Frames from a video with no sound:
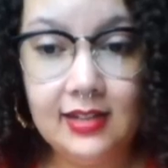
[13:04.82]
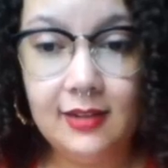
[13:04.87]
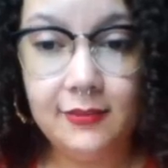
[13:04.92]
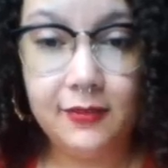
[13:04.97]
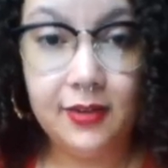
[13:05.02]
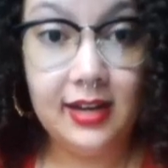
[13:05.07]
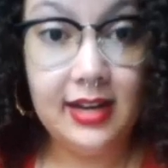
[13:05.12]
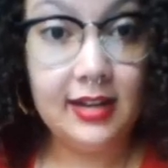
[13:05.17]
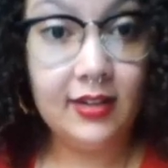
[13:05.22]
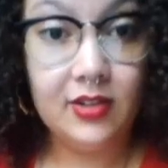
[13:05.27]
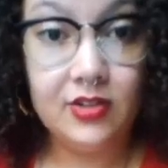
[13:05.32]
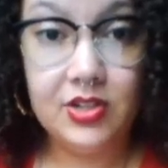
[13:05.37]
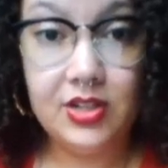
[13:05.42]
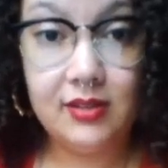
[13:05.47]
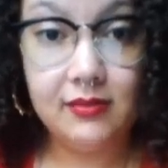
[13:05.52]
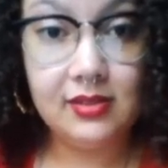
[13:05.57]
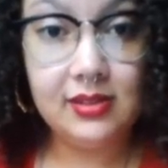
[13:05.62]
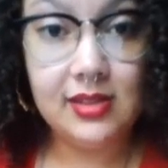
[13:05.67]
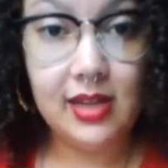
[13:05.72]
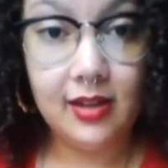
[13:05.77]
different energy
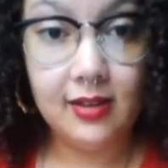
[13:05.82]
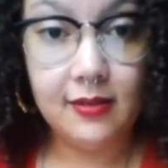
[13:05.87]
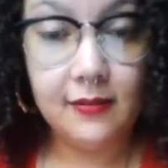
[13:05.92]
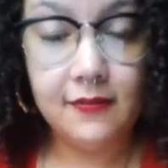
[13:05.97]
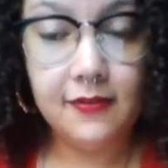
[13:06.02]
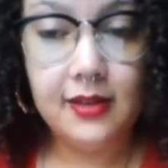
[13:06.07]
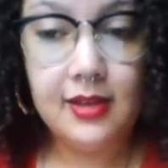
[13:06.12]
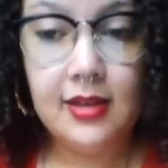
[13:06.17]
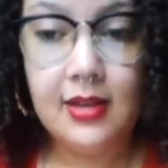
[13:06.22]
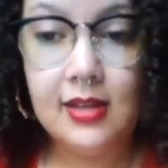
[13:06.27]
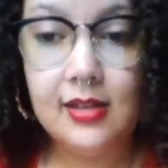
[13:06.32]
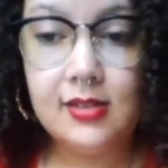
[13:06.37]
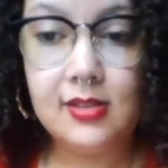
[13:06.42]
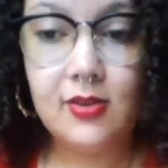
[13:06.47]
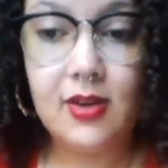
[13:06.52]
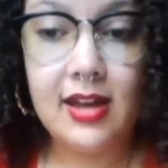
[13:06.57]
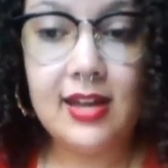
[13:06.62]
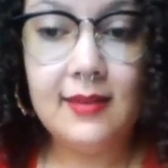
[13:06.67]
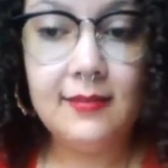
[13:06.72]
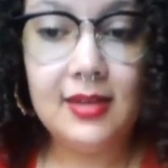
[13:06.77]
of self.
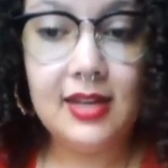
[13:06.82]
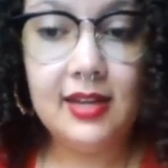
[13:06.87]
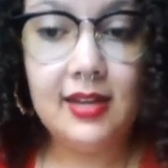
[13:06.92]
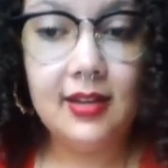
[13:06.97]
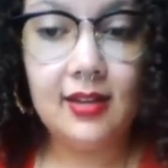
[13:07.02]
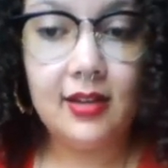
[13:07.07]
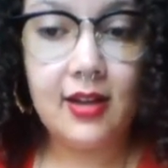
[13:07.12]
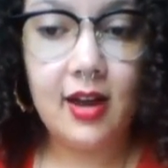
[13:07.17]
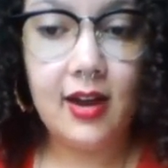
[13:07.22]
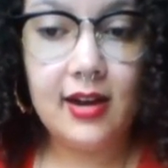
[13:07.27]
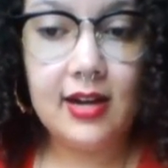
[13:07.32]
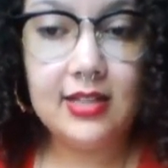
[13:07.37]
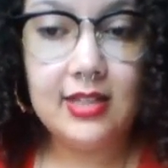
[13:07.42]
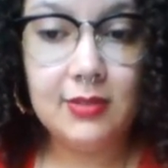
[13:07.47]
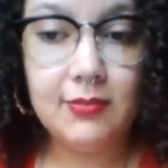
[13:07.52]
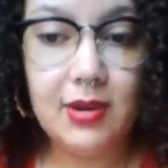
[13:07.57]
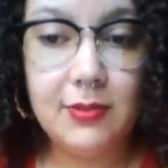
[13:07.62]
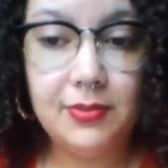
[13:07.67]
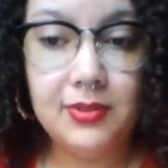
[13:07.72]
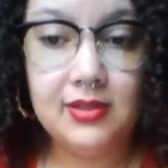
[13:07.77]
So I am getting a card
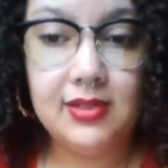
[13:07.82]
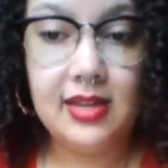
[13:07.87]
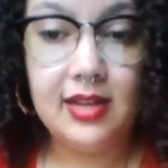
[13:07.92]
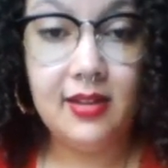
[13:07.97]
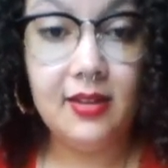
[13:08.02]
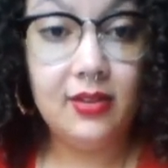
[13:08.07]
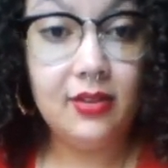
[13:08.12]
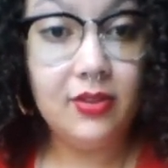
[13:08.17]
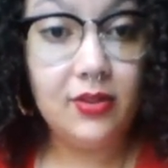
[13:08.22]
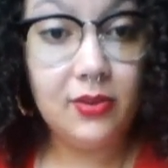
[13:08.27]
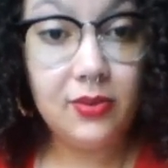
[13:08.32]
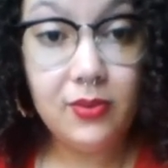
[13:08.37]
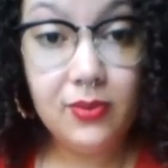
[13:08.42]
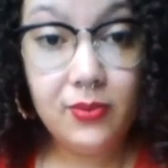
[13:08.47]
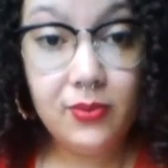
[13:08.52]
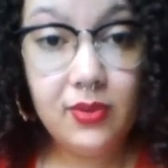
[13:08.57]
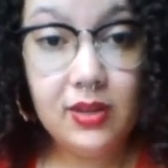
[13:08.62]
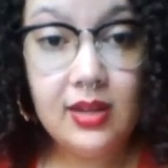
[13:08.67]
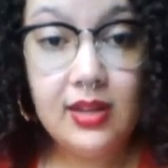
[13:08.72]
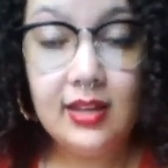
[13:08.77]
to represent
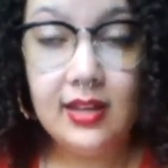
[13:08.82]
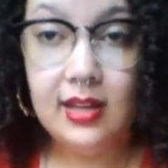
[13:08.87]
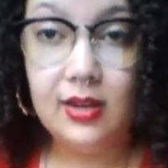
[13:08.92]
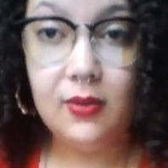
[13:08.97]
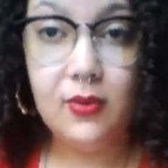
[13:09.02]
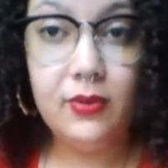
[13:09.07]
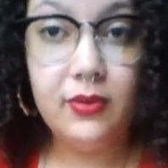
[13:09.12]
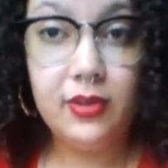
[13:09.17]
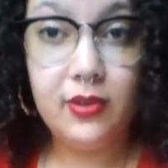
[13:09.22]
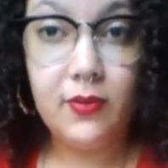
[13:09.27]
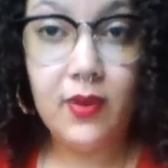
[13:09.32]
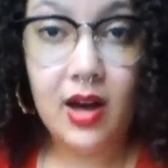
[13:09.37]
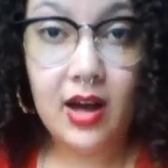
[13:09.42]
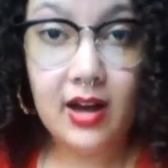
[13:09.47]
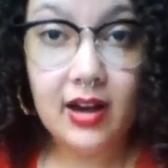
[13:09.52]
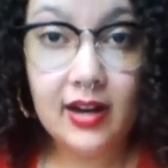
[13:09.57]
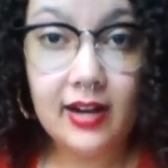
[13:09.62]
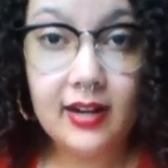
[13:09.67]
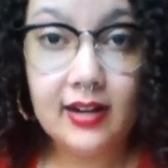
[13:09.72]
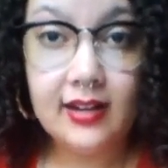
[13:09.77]
you and who you
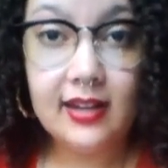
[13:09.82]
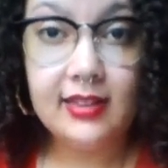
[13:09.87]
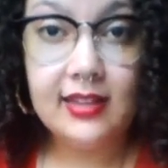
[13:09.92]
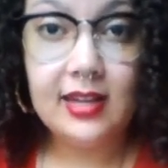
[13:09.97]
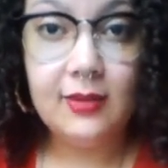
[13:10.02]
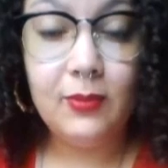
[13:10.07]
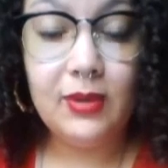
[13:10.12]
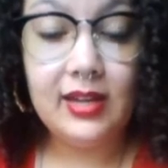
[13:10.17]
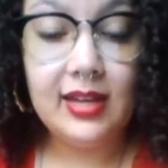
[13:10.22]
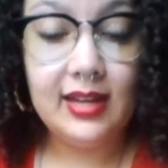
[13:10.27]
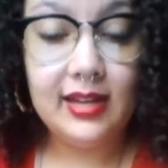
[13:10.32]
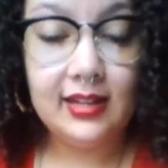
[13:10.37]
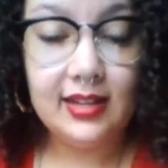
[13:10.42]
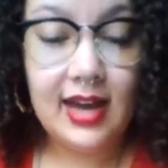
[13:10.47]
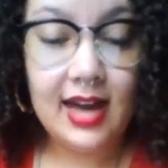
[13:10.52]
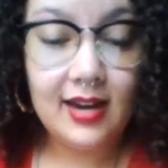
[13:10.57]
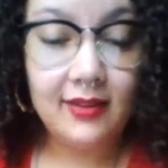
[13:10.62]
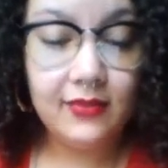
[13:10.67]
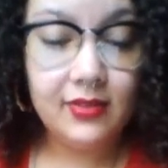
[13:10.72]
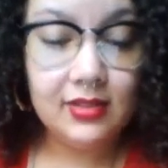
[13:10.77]
are. And then we get
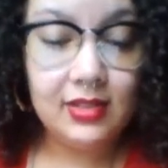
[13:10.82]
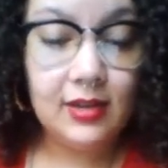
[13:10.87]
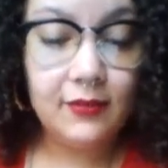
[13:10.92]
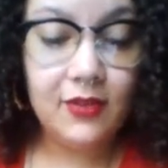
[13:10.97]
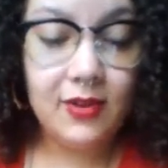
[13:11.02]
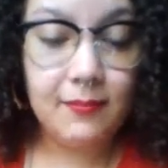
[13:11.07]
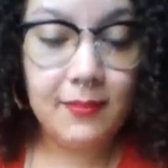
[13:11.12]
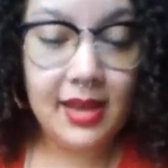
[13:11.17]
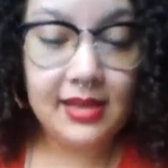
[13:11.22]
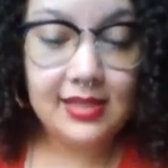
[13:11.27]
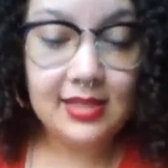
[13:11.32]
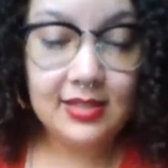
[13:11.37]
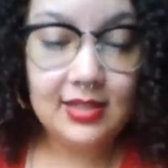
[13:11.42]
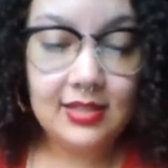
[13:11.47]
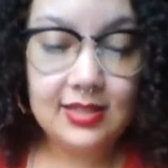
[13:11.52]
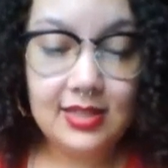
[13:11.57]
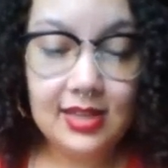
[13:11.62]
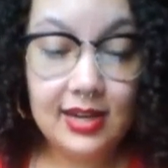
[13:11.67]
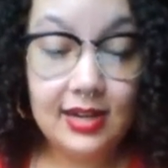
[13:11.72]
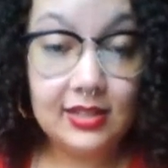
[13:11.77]
kind of different
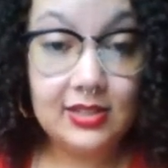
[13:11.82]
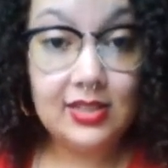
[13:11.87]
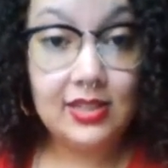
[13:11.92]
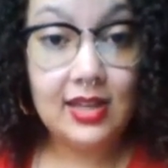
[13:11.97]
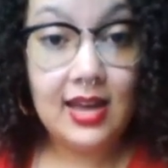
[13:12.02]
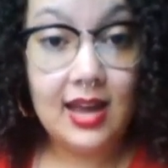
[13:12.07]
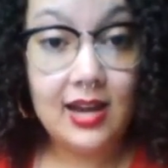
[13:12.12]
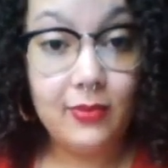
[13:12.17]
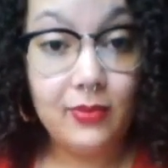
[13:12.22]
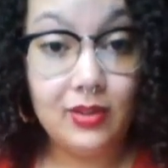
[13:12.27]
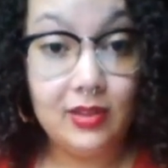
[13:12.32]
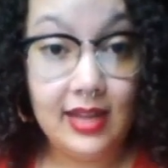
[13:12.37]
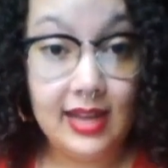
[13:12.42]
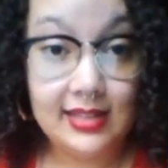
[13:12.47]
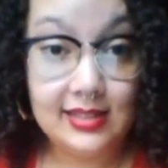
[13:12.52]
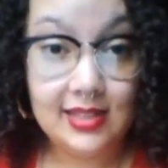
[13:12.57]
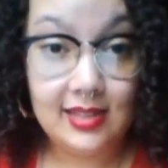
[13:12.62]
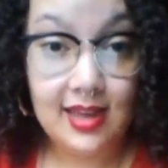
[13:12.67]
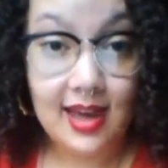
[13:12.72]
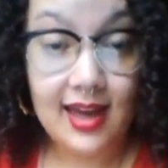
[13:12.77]
messages there to kind of
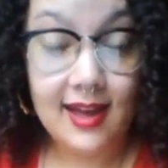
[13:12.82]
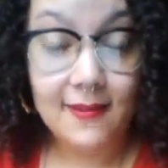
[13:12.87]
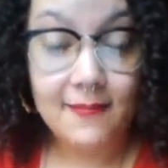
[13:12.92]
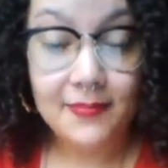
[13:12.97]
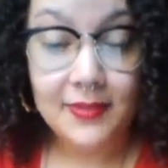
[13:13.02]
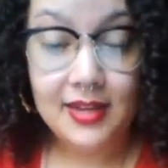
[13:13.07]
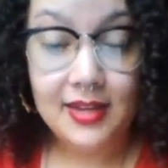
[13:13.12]
relate to that.